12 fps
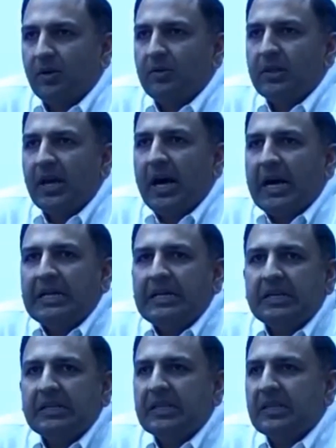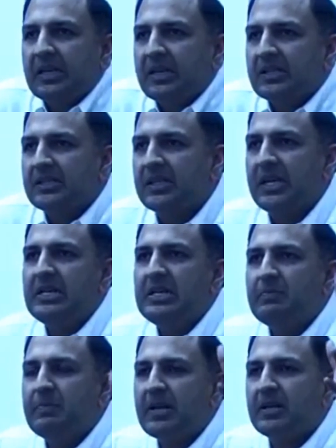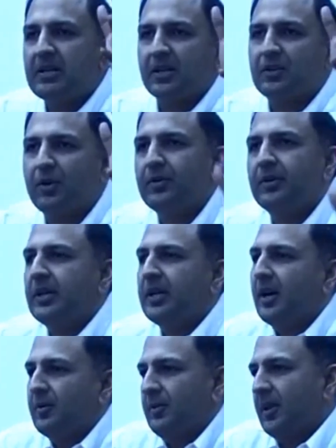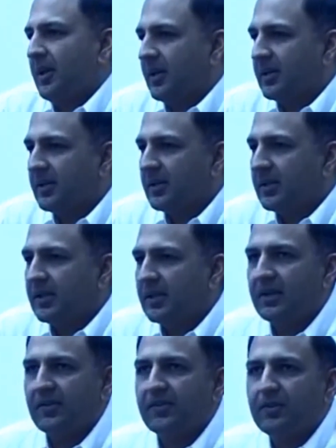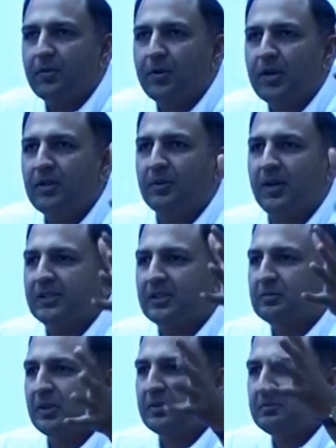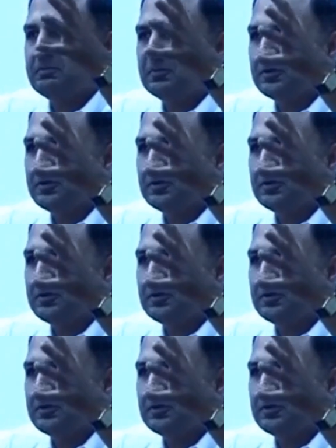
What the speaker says: on the idea that there is independent authority out there that is going to, as it were,